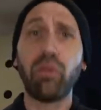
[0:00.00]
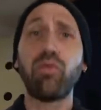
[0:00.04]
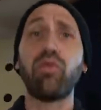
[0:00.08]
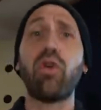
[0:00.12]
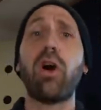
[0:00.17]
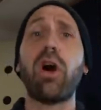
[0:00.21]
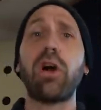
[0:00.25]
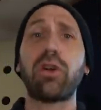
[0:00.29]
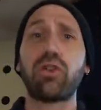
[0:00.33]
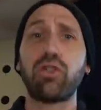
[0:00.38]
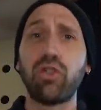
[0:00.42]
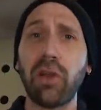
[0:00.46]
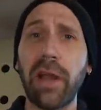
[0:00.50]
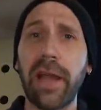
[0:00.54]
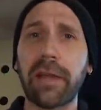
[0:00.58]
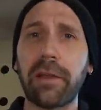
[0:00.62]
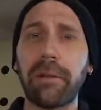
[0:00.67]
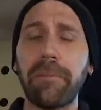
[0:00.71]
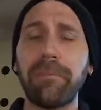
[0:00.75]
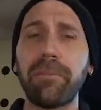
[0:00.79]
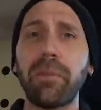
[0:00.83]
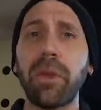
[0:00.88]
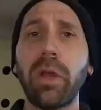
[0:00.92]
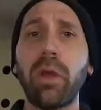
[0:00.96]
raw
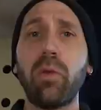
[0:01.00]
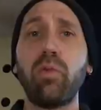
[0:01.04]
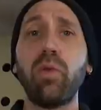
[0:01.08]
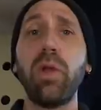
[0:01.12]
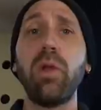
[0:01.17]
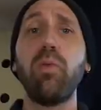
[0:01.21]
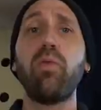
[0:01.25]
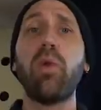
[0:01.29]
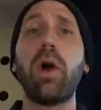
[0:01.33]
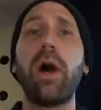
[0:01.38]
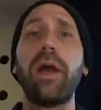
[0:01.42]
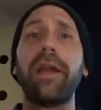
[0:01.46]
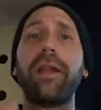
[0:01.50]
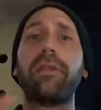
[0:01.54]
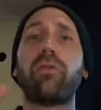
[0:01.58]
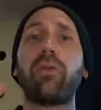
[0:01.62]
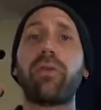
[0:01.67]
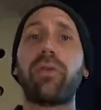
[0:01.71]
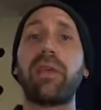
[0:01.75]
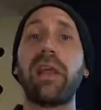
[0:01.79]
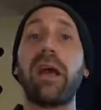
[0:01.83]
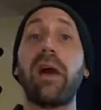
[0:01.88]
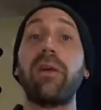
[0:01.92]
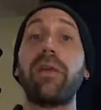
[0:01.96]
track? We want it
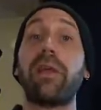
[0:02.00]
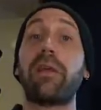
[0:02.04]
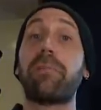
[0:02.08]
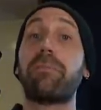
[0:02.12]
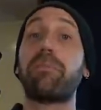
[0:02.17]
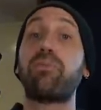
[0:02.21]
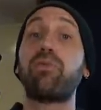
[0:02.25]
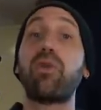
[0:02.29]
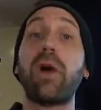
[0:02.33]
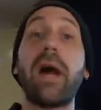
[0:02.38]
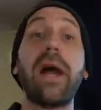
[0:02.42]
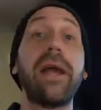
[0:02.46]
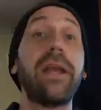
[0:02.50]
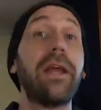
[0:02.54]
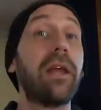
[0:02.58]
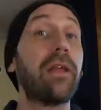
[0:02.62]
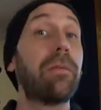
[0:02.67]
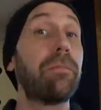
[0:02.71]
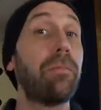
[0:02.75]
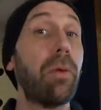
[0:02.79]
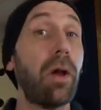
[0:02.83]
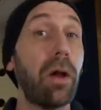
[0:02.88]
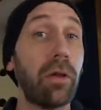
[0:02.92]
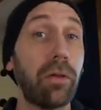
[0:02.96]
to sound as bright
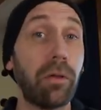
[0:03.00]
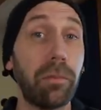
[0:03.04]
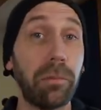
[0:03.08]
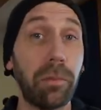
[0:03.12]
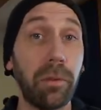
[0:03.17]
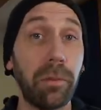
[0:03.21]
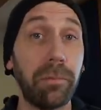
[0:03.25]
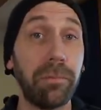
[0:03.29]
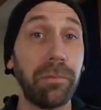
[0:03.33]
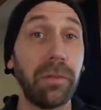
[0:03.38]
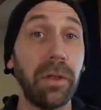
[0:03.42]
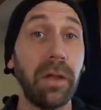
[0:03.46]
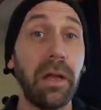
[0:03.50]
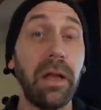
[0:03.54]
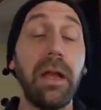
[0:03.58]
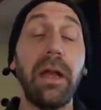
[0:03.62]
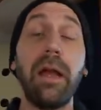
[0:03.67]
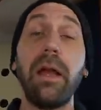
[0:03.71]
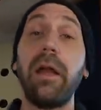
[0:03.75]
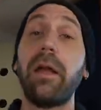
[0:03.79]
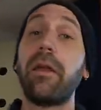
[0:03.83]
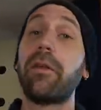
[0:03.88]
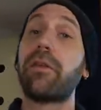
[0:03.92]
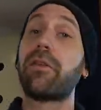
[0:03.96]
as possible.
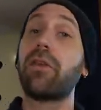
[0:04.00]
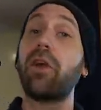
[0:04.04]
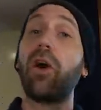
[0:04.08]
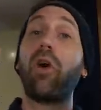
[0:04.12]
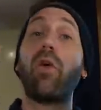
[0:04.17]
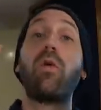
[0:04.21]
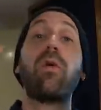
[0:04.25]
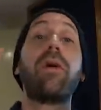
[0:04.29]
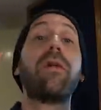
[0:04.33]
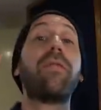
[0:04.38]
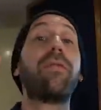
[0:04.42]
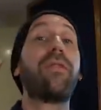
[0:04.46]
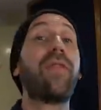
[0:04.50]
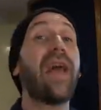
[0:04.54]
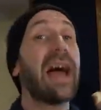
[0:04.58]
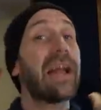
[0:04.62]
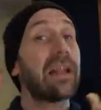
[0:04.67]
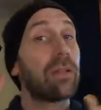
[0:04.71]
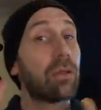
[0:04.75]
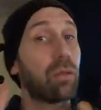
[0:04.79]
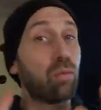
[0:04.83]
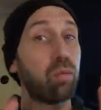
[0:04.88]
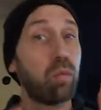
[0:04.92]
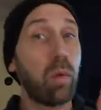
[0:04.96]
So
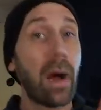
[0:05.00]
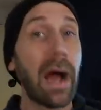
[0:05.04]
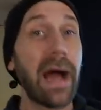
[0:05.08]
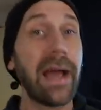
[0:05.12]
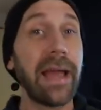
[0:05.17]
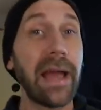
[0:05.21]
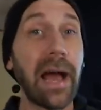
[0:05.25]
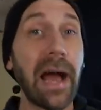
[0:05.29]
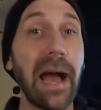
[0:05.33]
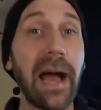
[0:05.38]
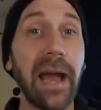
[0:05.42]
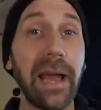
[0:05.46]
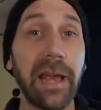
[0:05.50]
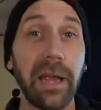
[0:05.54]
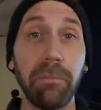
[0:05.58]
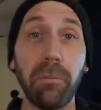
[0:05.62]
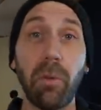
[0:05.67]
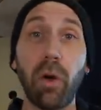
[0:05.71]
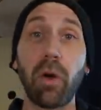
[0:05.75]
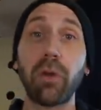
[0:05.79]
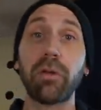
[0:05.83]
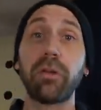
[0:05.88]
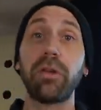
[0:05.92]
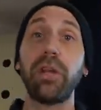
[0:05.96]
that's why I
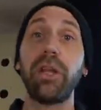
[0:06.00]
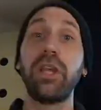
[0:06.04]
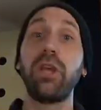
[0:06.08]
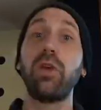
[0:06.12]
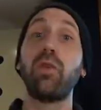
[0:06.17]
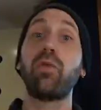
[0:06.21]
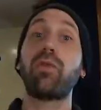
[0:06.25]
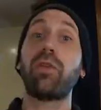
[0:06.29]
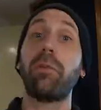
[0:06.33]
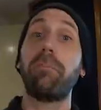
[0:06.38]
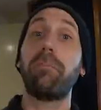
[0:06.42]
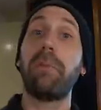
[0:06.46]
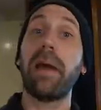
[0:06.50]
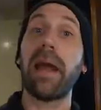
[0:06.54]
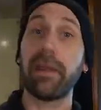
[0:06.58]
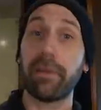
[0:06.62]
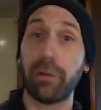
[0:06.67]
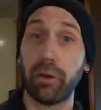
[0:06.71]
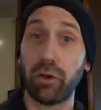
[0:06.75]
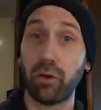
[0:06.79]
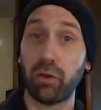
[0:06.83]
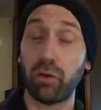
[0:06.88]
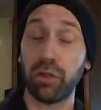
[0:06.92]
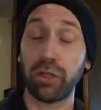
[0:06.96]
mostly use
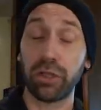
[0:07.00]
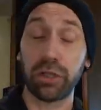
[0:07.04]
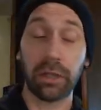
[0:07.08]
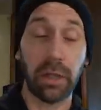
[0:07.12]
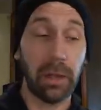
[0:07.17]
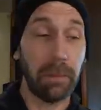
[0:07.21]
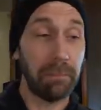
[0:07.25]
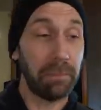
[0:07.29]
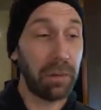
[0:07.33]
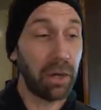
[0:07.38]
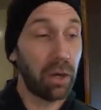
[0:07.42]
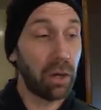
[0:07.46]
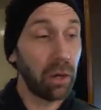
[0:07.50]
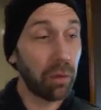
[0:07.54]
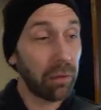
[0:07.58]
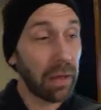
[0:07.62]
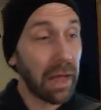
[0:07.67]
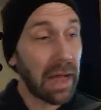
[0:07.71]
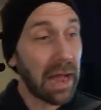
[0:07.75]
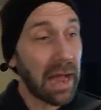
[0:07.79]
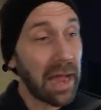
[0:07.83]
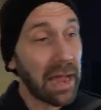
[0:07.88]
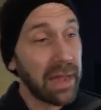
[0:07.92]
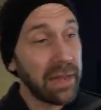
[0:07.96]
Ambassadors, because
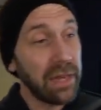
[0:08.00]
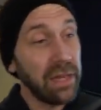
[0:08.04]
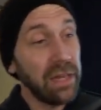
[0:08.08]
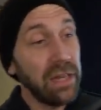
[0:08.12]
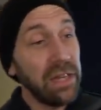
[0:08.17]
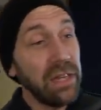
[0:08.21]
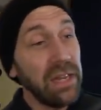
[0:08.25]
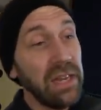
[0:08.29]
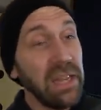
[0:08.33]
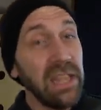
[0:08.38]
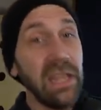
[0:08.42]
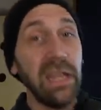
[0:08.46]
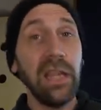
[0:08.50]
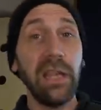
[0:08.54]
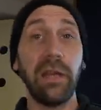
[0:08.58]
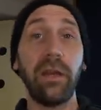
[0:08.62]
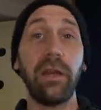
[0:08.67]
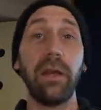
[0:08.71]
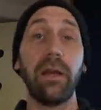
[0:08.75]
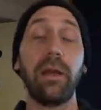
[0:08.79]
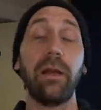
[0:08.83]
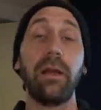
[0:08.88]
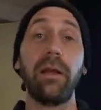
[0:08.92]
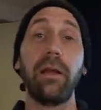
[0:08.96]
I
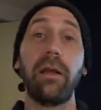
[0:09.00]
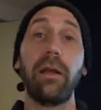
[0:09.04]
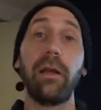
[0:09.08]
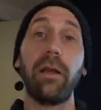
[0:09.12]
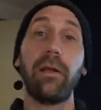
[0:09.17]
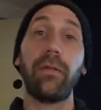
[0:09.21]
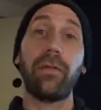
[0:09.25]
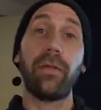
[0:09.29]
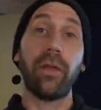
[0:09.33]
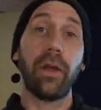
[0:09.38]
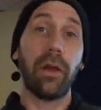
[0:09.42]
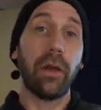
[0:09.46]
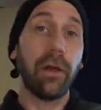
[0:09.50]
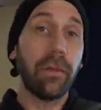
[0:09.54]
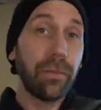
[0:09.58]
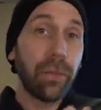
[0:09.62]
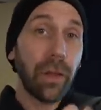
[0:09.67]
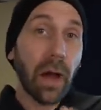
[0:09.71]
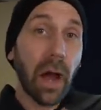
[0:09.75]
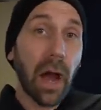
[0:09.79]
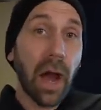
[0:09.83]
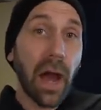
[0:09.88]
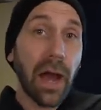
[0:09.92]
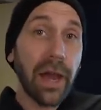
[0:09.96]
need
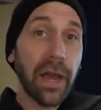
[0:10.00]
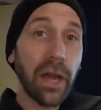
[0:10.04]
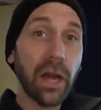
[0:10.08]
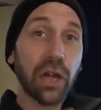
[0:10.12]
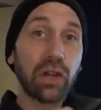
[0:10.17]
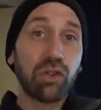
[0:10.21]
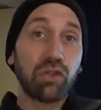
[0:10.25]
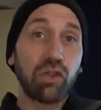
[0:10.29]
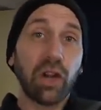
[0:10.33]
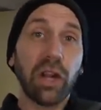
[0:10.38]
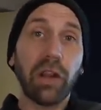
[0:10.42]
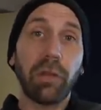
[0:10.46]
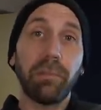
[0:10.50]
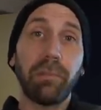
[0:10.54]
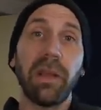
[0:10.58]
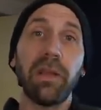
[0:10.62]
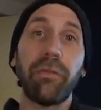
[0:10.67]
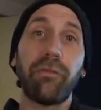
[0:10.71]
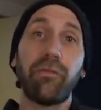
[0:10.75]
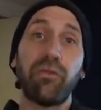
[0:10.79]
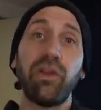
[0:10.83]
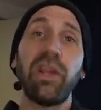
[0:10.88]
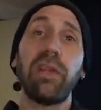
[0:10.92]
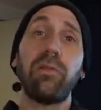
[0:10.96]
the higher
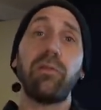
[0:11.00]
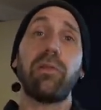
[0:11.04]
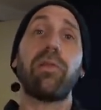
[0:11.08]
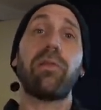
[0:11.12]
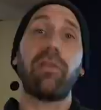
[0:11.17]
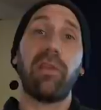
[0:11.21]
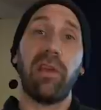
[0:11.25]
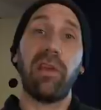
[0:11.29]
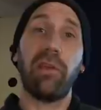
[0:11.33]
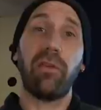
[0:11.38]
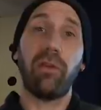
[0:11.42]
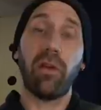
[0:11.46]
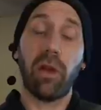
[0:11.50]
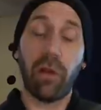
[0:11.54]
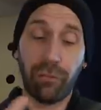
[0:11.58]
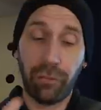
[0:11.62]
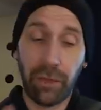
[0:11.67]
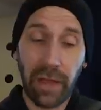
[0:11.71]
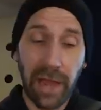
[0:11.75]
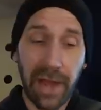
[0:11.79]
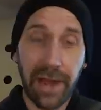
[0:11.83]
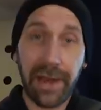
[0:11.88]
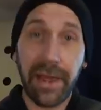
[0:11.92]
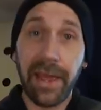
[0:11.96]
crispy frequencies of
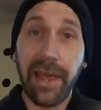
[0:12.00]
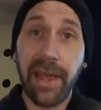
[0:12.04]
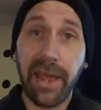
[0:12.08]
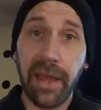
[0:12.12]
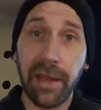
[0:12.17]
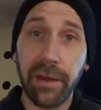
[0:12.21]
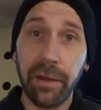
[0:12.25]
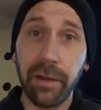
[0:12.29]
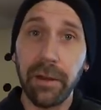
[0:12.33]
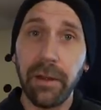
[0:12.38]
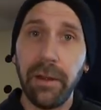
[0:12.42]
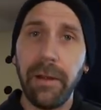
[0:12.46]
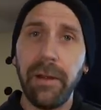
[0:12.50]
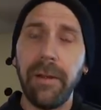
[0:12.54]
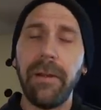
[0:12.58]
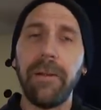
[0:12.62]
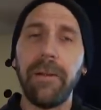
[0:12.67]
that head,